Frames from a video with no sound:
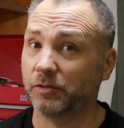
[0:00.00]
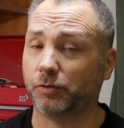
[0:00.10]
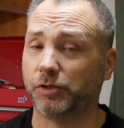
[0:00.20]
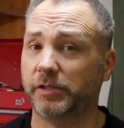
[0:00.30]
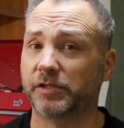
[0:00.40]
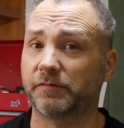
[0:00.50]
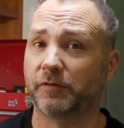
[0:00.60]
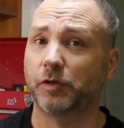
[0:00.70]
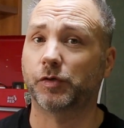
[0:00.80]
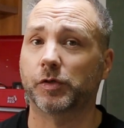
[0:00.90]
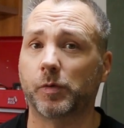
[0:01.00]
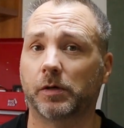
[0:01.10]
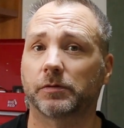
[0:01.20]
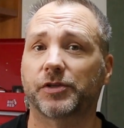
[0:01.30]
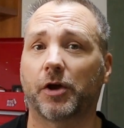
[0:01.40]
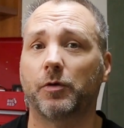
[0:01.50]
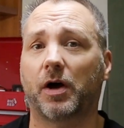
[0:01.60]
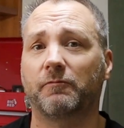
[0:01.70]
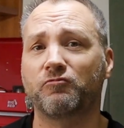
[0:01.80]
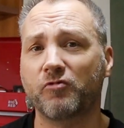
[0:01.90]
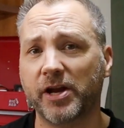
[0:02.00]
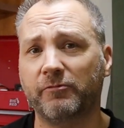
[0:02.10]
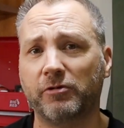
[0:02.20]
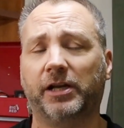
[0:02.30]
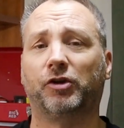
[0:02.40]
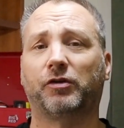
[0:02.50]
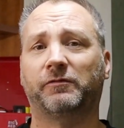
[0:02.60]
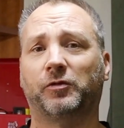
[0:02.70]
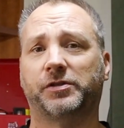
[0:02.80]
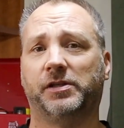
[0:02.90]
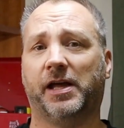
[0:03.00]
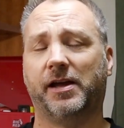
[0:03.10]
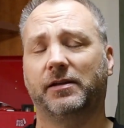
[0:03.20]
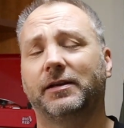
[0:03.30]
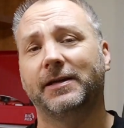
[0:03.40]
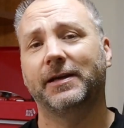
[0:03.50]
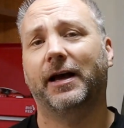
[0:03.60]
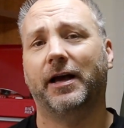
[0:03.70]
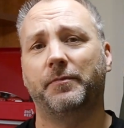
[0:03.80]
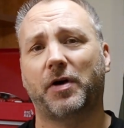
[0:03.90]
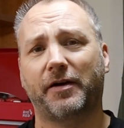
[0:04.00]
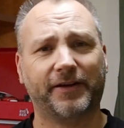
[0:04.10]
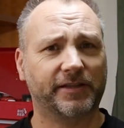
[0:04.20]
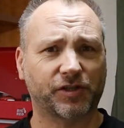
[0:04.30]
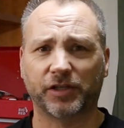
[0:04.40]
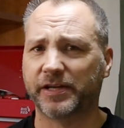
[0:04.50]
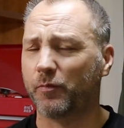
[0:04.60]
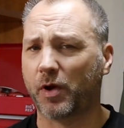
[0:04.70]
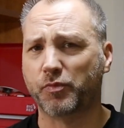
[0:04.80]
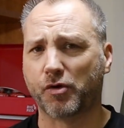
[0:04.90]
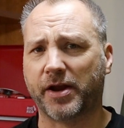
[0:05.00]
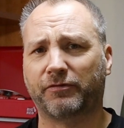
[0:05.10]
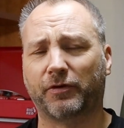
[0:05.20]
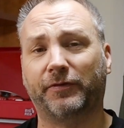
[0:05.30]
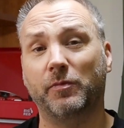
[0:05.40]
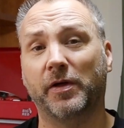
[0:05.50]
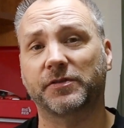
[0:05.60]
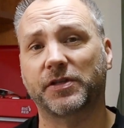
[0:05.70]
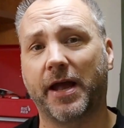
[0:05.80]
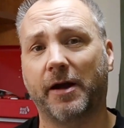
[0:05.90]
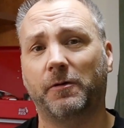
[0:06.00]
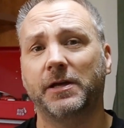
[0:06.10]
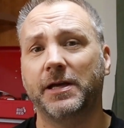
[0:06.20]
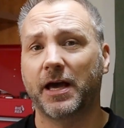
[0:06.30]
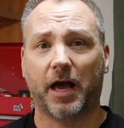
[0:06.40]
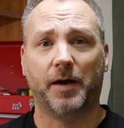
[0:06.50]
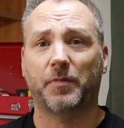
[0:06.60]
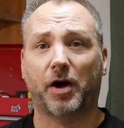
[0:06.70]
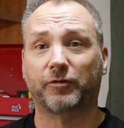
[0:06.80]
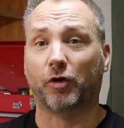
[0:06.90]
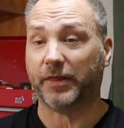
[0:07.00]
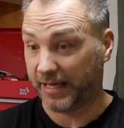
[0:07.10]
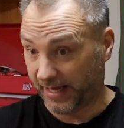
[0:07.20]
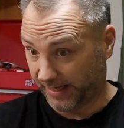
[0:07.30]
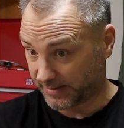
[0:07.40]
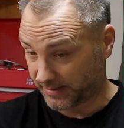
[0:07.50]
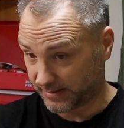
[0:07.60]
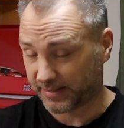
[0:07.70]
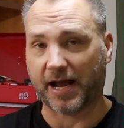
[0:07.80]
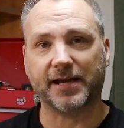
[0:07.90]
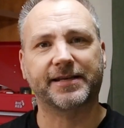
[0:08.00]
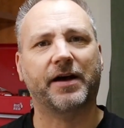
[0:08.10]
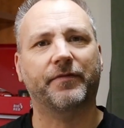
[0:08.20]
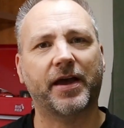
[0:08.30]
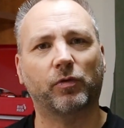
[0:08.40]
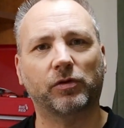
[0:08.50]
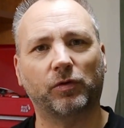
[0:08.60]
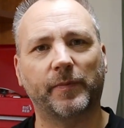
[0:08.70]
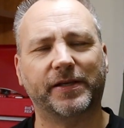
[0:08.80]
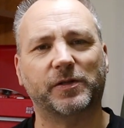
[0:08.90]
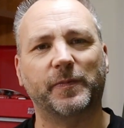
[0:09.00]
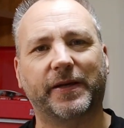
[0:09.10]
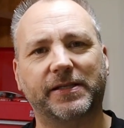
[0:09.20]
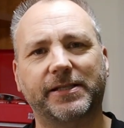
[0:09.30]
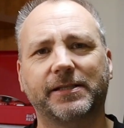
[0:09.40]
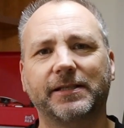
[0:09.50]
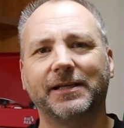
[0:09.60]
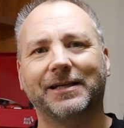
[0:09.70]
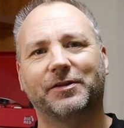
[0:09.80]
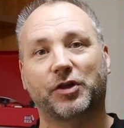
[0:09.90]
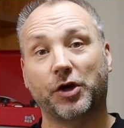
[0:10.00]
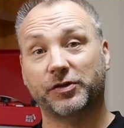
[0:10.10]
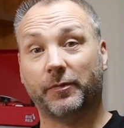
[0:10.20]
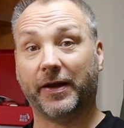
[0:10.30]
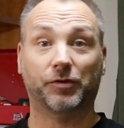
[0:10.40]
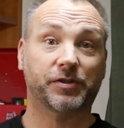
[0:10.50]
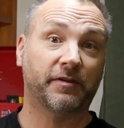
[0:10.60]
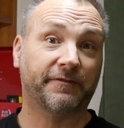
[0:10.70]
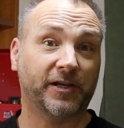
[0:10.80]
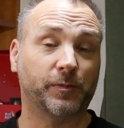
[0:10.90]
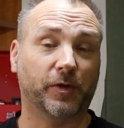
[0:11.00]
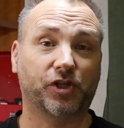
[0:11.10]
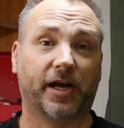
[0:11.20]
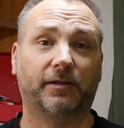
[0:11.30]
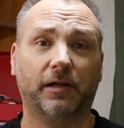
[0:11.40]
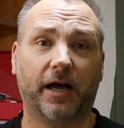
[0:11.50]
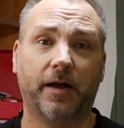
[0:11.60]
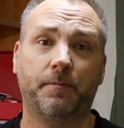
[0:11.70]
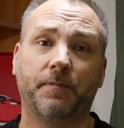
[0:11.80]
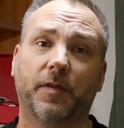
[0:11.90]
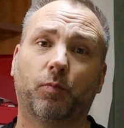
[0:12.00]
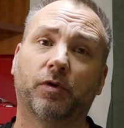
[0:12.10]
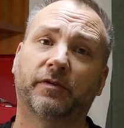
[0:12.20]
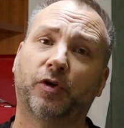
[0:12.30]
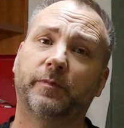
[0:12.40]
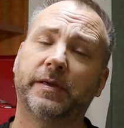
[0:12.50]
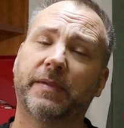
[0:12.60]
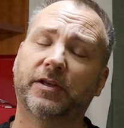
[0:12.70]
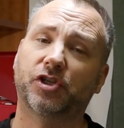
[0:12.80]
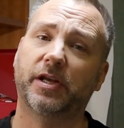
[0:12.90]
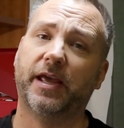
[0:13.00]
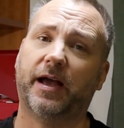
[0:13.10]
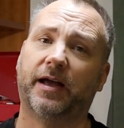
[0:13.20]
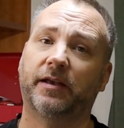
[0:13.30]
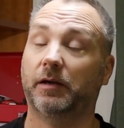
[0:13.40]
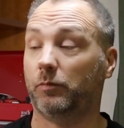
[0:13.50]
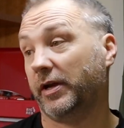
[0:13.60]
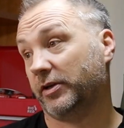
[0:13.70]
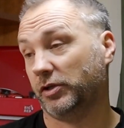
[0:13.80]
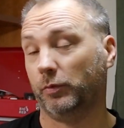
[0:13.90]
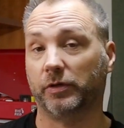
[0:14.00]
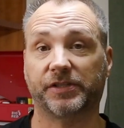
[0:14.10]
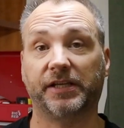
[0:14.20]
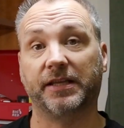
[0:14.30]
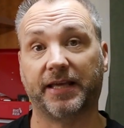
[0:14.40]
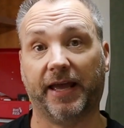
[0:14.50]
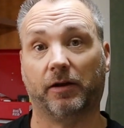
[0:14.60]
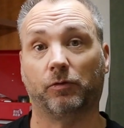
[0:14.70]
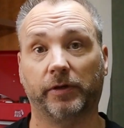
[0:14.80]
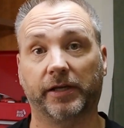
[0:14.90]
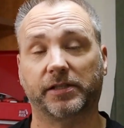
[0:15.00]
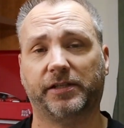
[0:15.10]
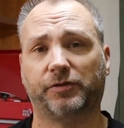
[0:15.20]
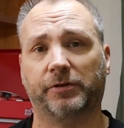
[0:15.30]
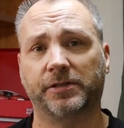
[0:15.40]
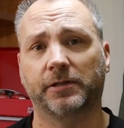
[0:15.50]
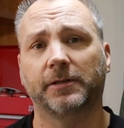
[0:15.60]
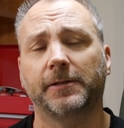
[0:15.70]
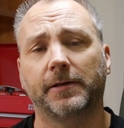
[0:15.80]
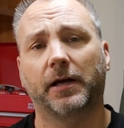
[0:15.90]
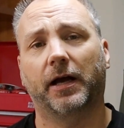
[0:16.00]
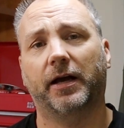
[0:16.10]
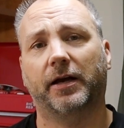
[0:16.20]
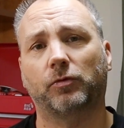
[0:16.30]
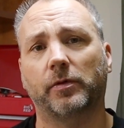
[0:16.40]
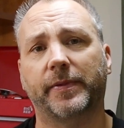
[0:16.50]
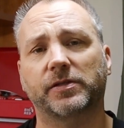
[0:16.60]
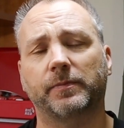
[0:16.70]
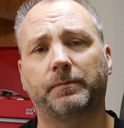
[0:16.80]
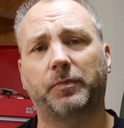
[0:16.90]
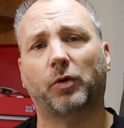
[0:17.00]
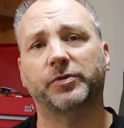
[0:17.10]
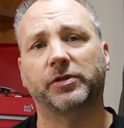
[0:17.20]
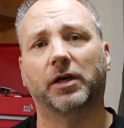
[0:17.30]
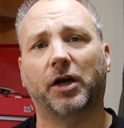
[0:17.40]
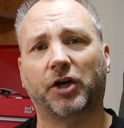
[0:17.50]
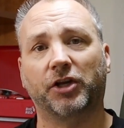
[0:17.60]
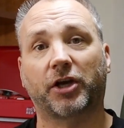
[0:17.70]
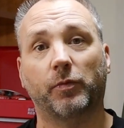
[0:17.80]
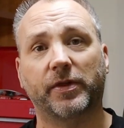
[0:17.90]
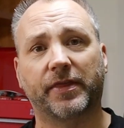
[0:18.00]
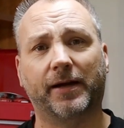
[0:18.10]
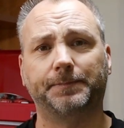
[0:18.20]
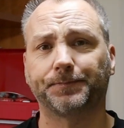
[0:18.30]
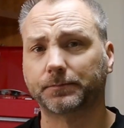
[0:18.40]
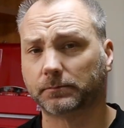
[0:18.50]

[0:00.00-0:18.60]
in the not too distant future as well. So I'm really, really looking forward to that. I've had this idea in my brain for a few months now. I've got the kit, it's sat down there with all the bits and pieces. Those who've been onto the Facebook channel would have heard me mention it, and well, actually would have seen the kit and all the accessories and all the bits and bobs that are going to go with that.